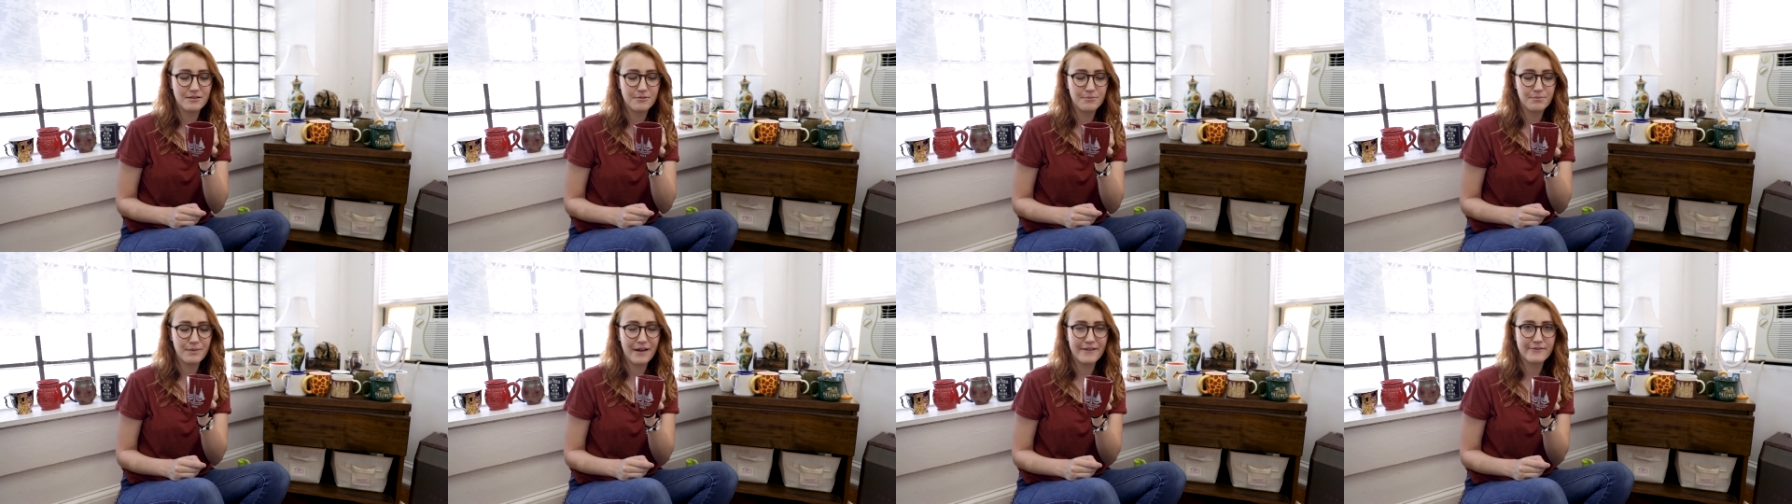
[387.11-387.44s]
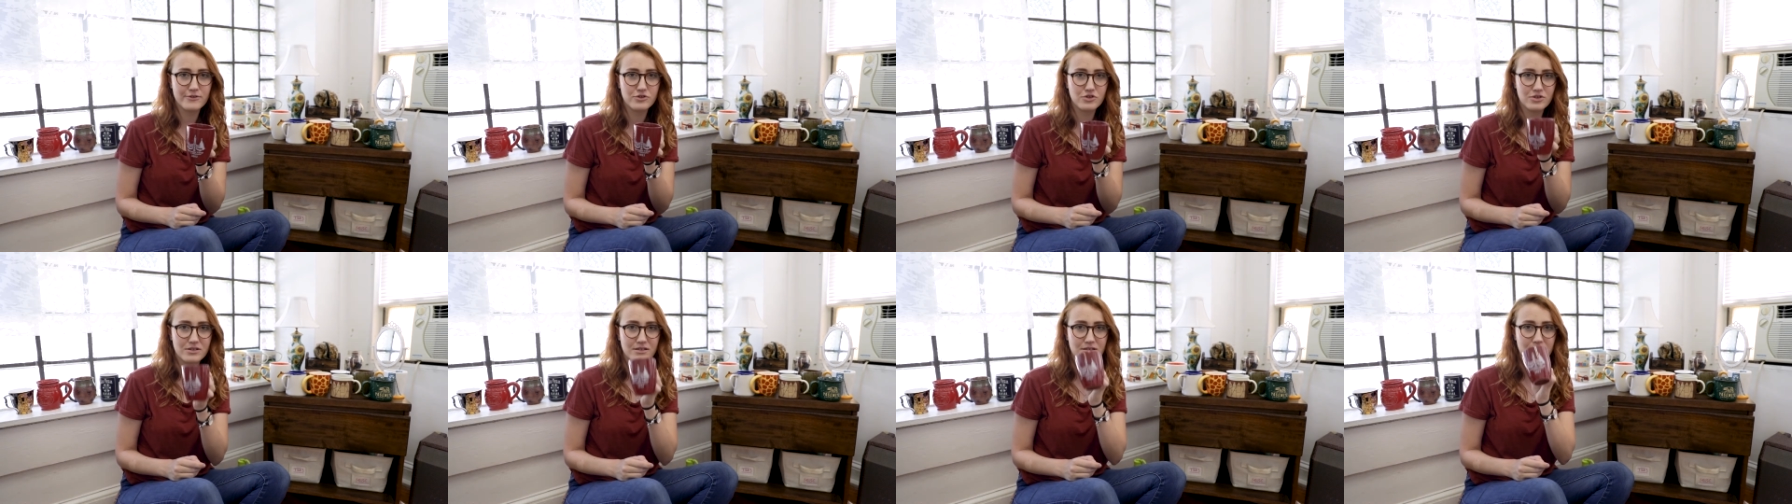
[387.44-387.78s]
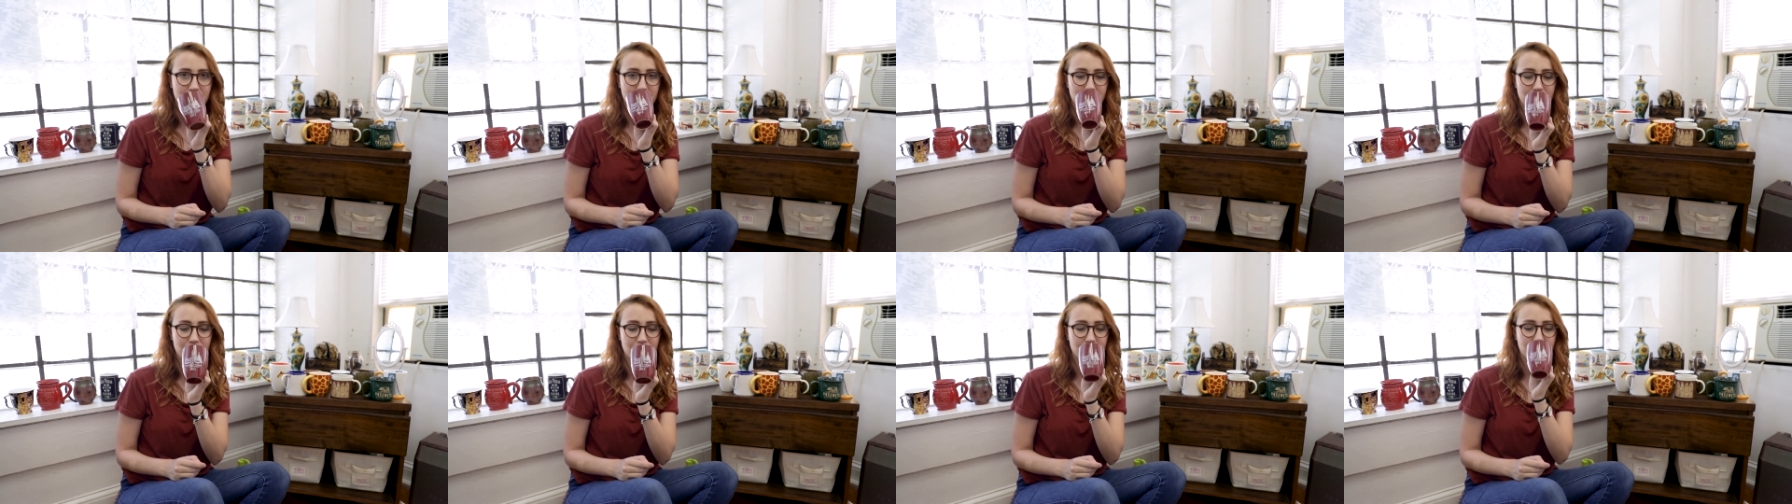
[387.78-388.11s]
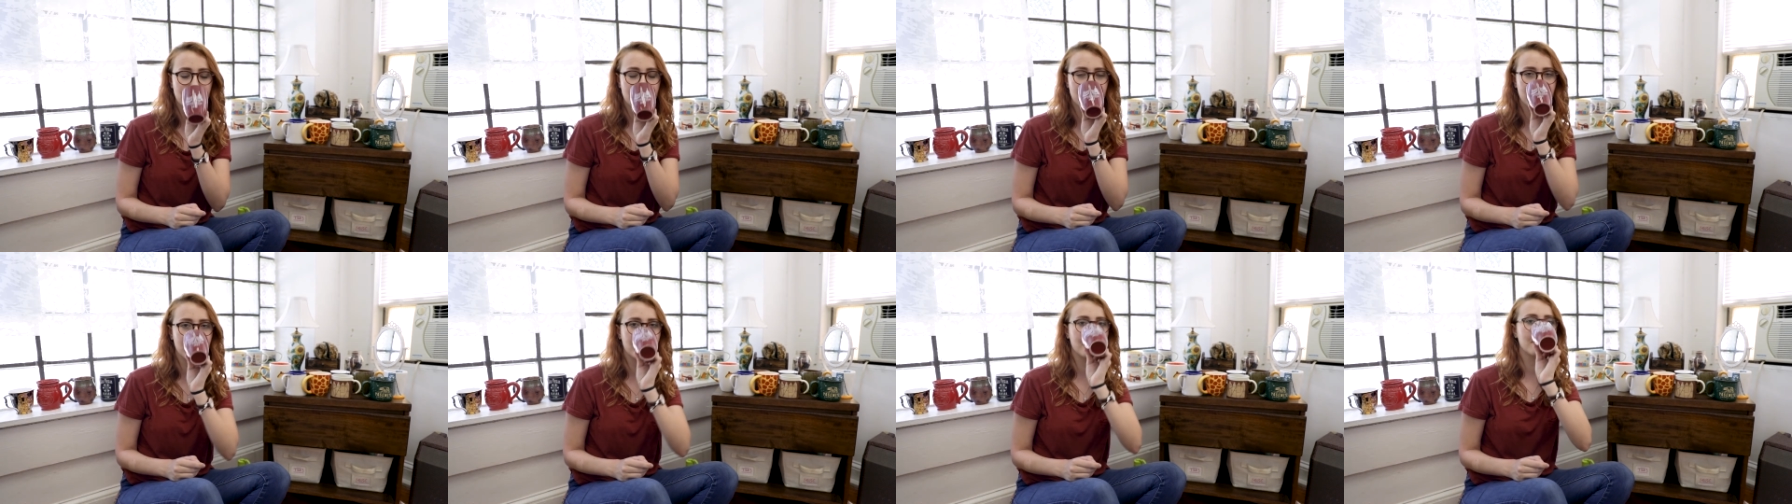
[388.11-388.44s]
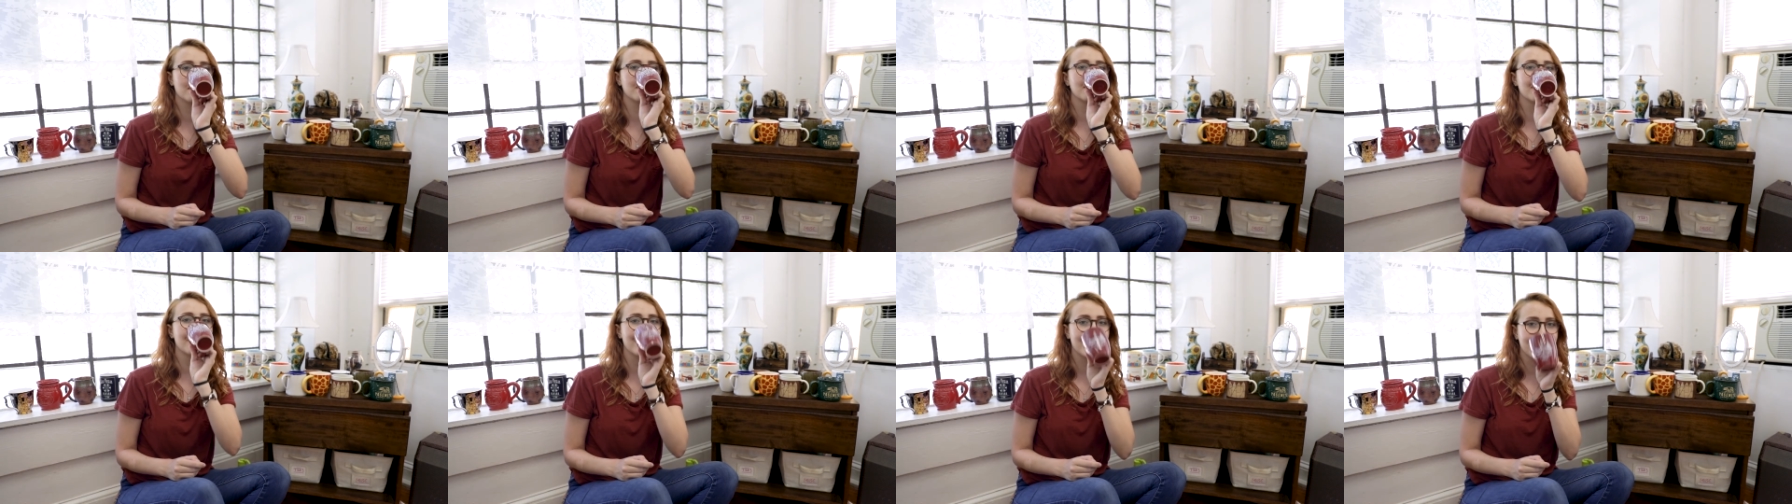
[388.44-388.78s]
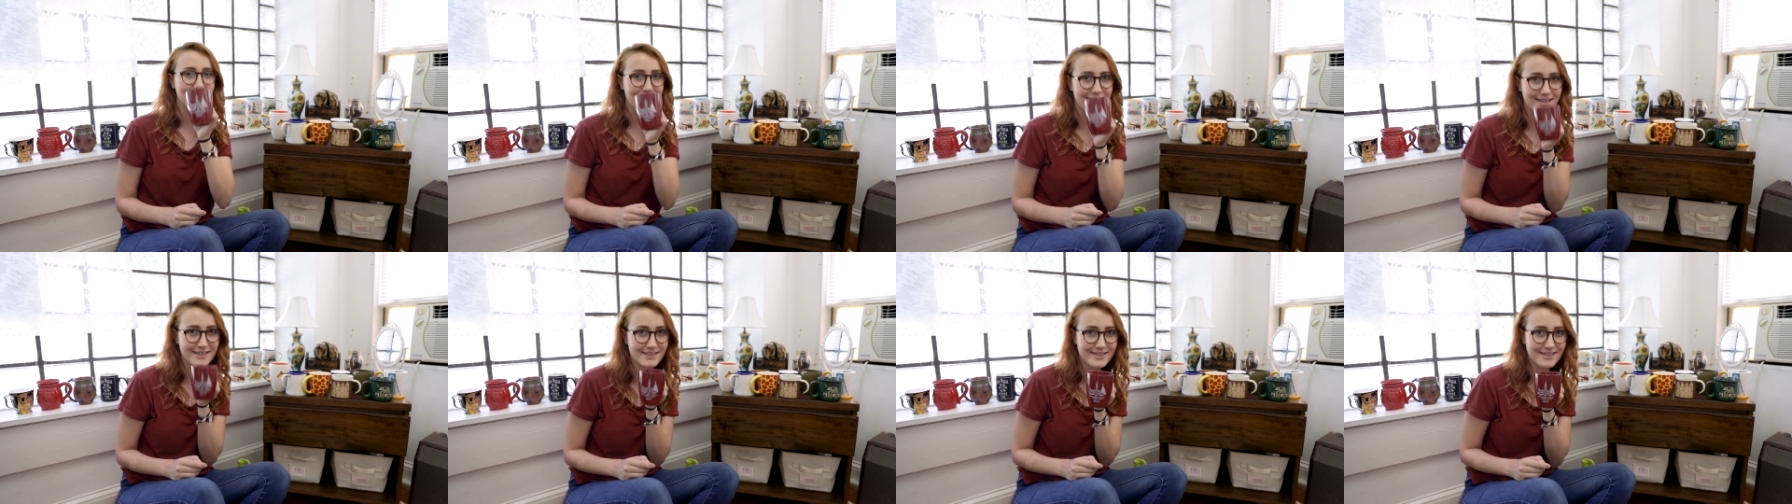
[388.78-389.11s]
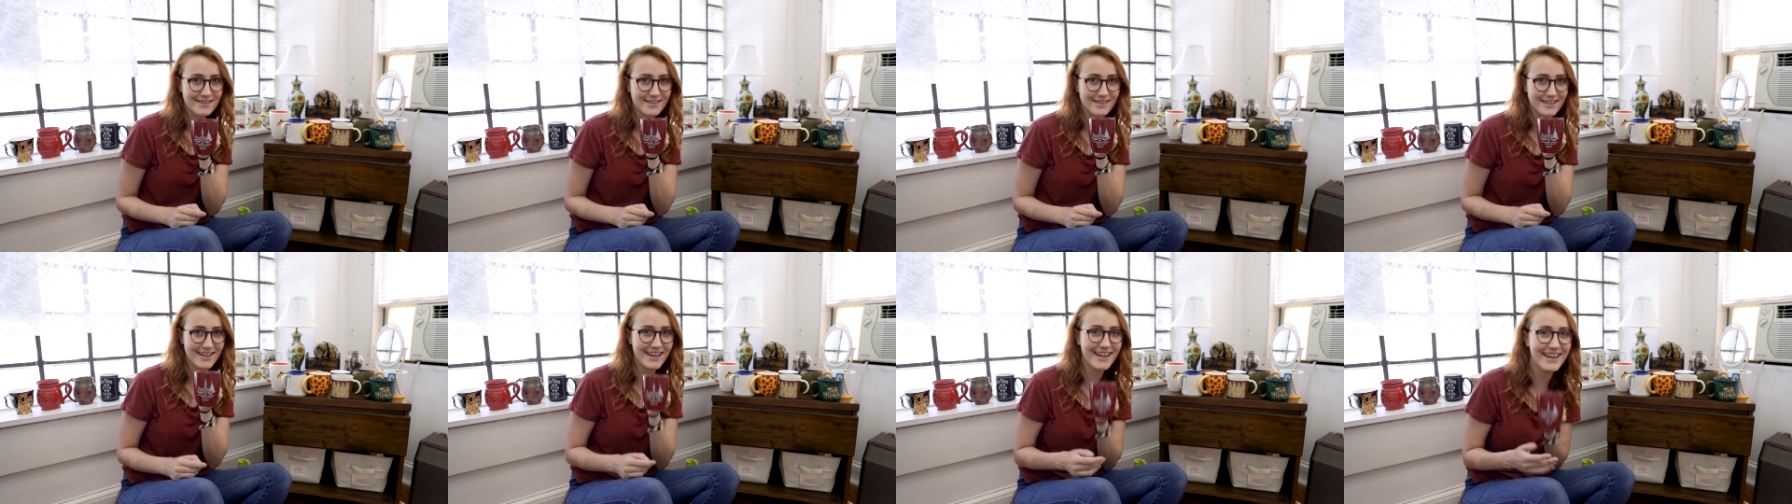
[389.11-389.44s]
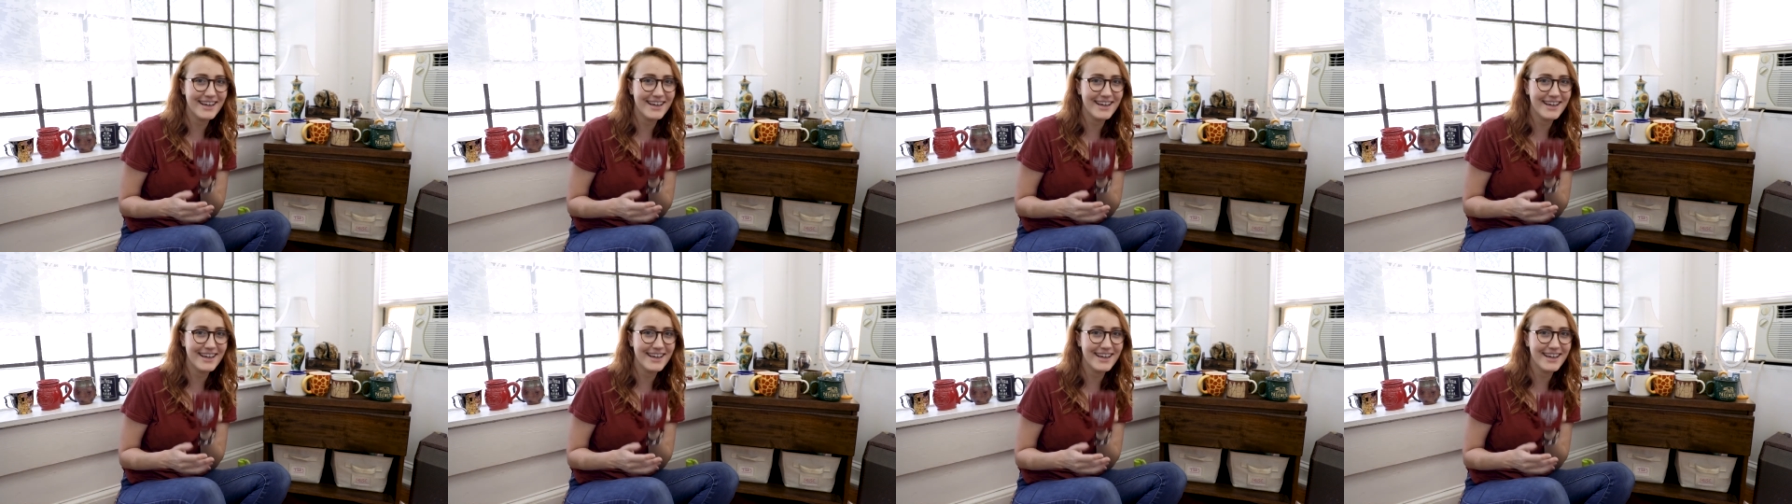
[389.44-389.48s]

beverages like this.